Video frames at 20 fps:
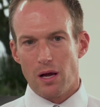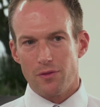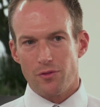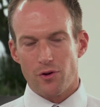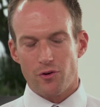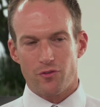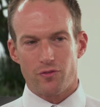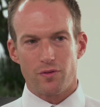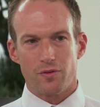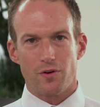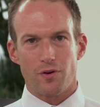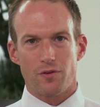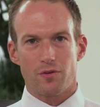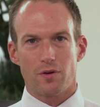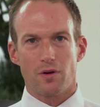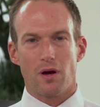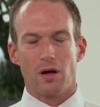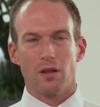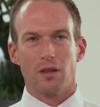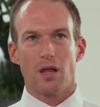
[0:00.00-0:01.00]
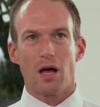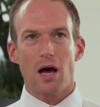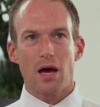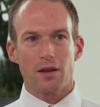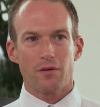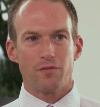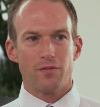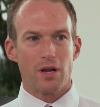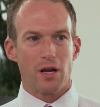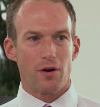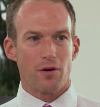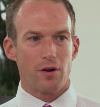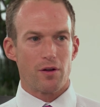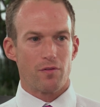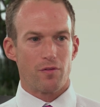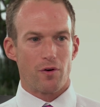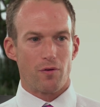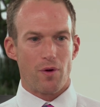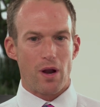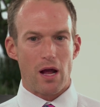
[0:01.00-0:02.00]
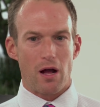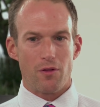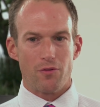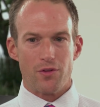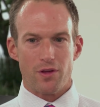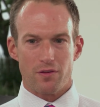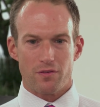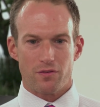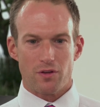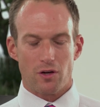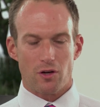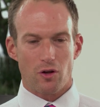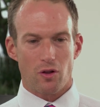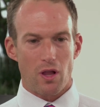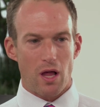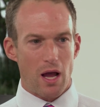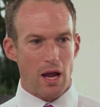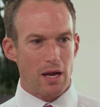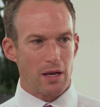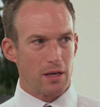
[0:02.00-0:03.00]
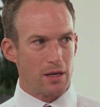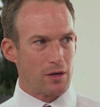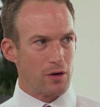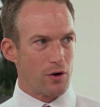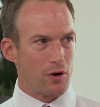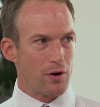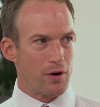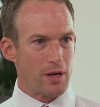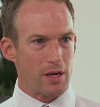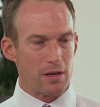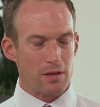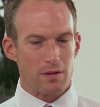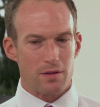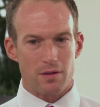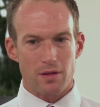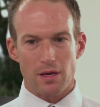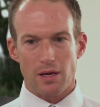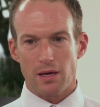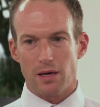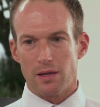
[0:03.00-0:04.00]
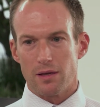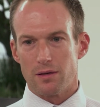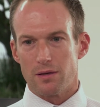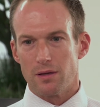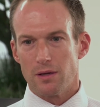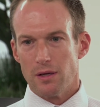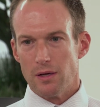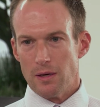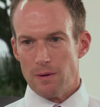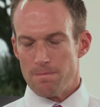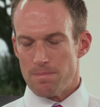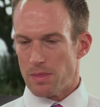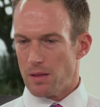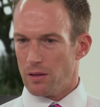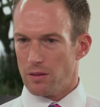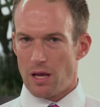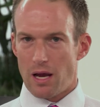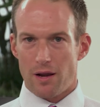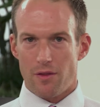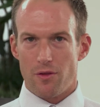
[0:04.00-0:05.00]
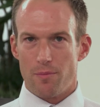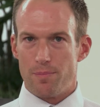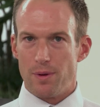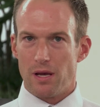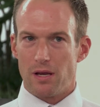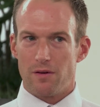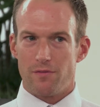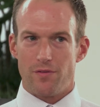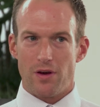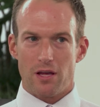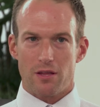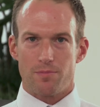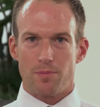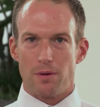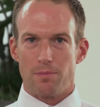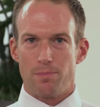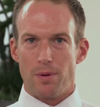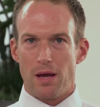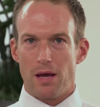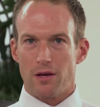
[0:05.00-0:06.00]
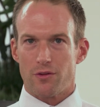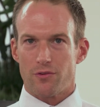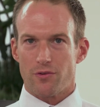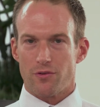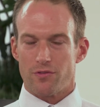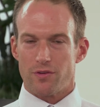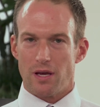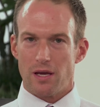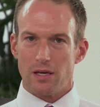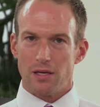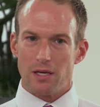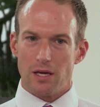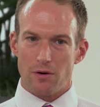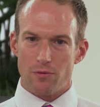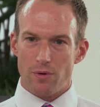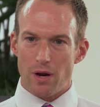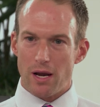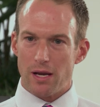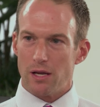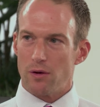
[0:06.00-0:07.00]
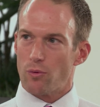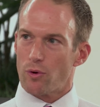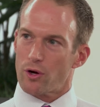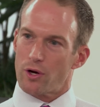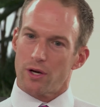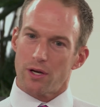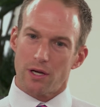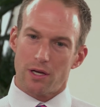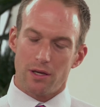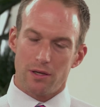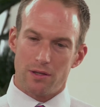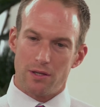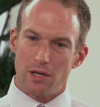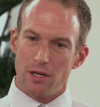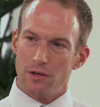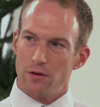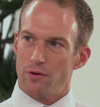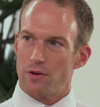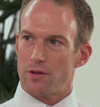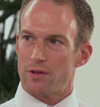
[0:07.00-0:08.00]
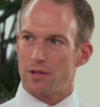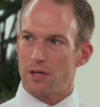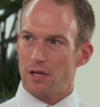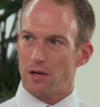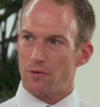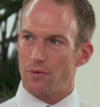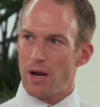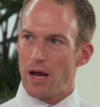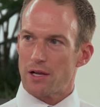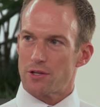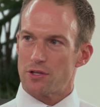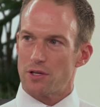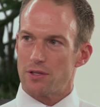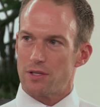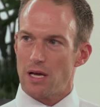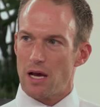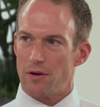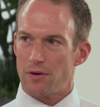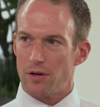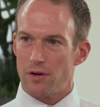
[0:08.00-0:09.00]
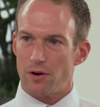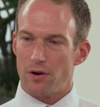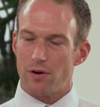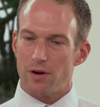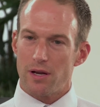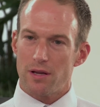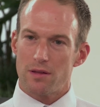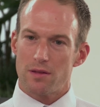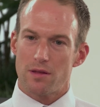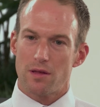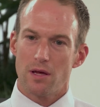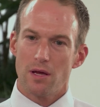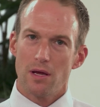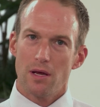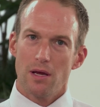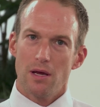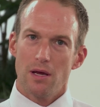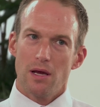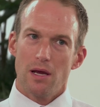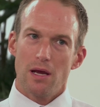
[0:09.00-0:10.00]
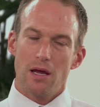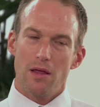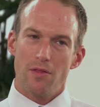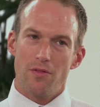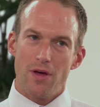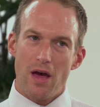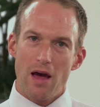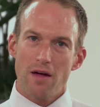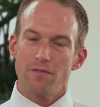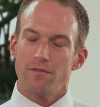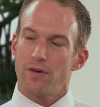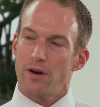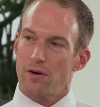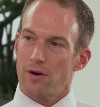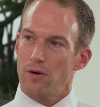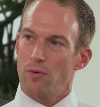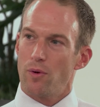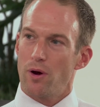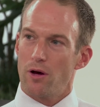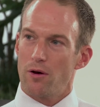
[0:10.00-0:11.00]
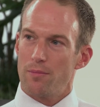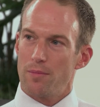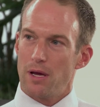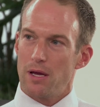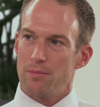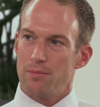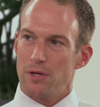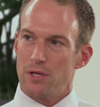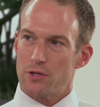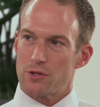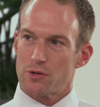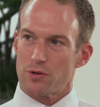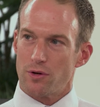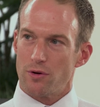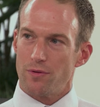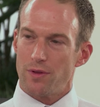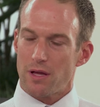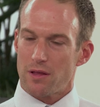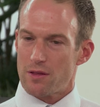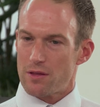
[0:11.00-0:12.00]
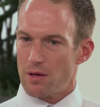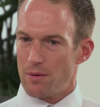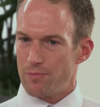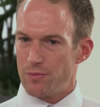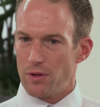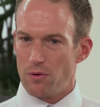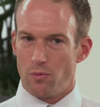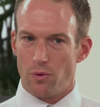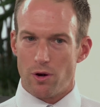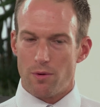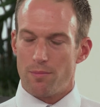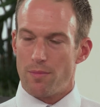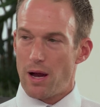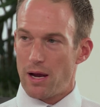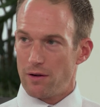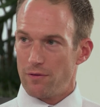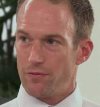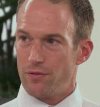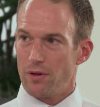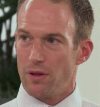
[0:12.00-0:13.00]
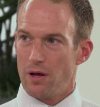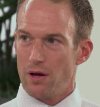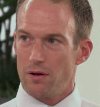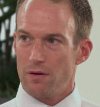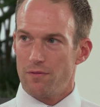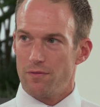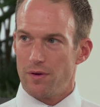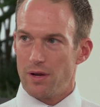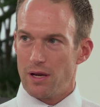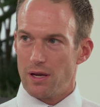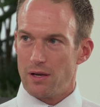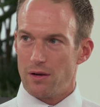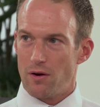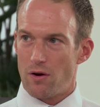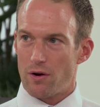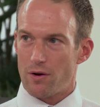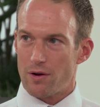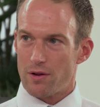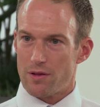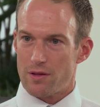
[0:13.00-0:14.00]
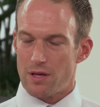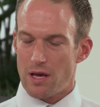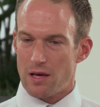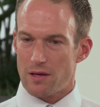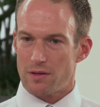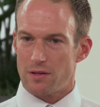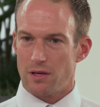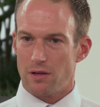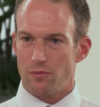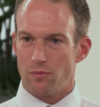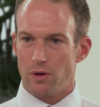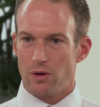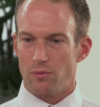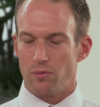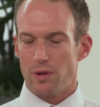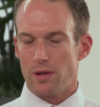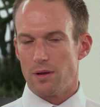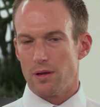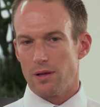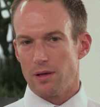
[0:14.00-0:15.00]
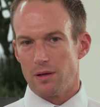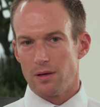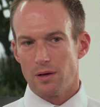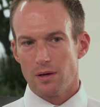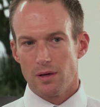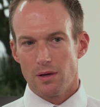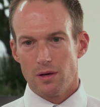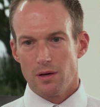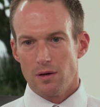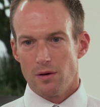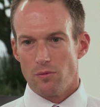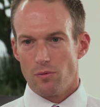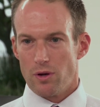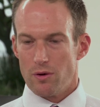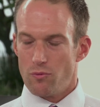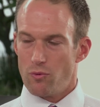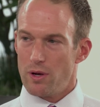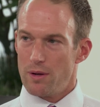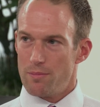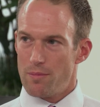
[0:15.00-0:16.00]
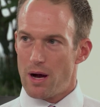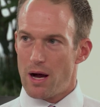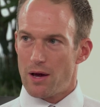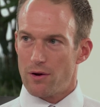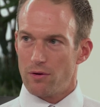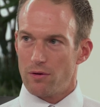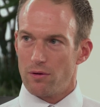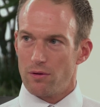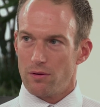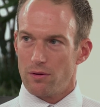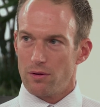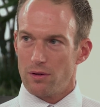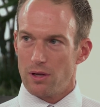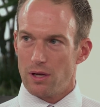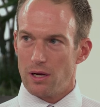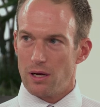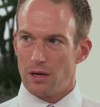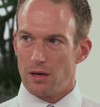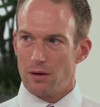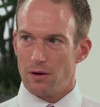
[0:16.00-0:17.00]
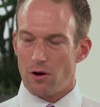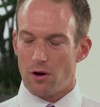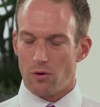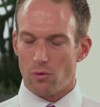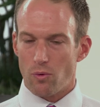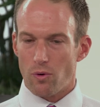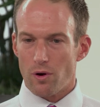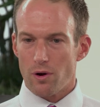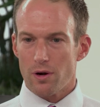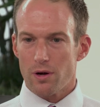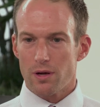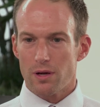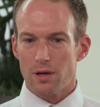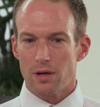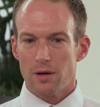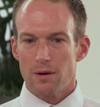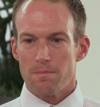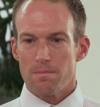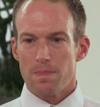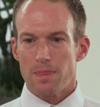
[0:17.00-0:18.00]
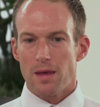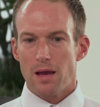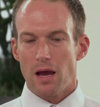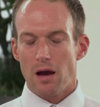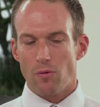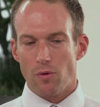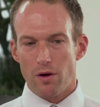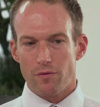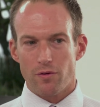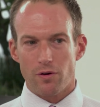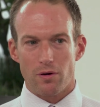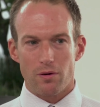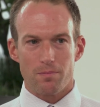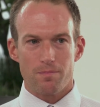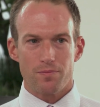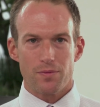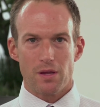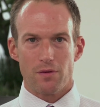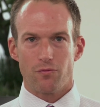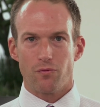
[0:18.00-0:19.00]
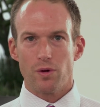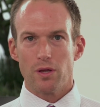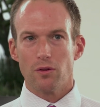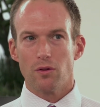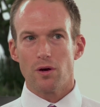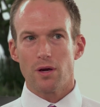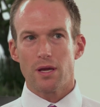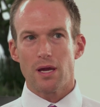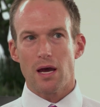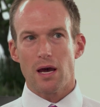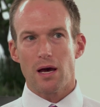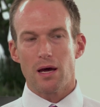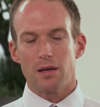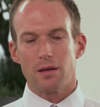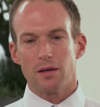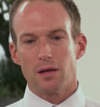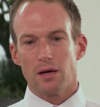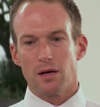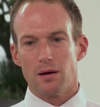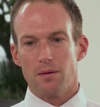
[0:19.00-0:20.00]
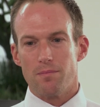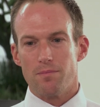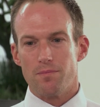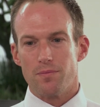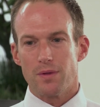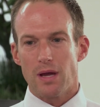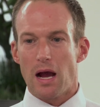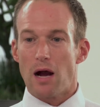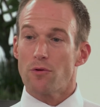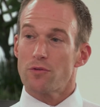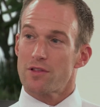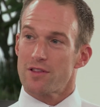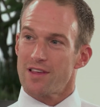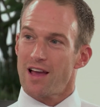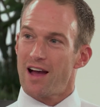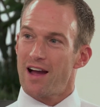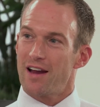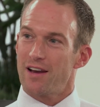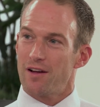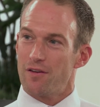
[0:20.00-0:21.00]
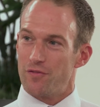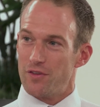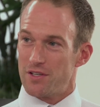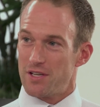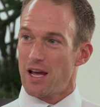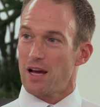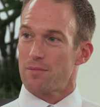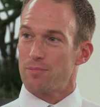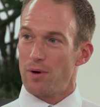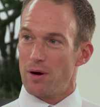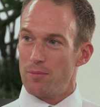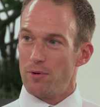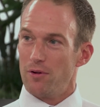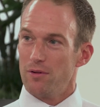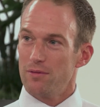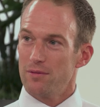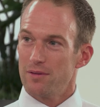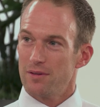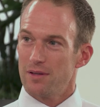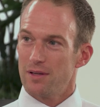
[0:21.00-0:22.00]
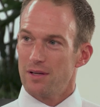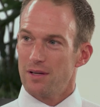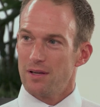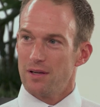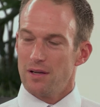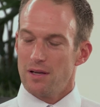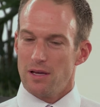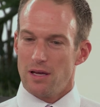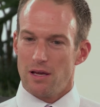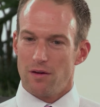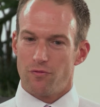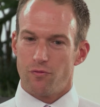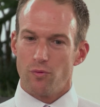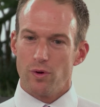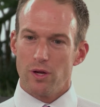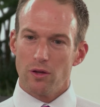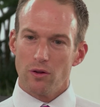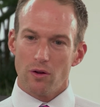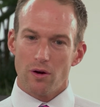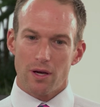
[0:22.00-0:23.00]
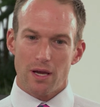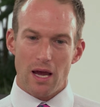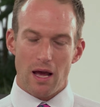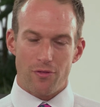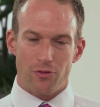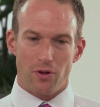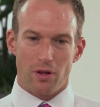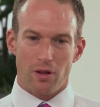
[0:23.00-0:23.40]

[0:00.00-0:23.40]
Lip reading: there's a lot of narrative around this decline in earnings, and a lot of the big investment banks are saying, get ready, we're going to continue to see a ratchet down in earnings. And that very well may be true. That's something we're mindful of and are assessing when we model our work. However, if we look at outside of the tech bubble, if we look at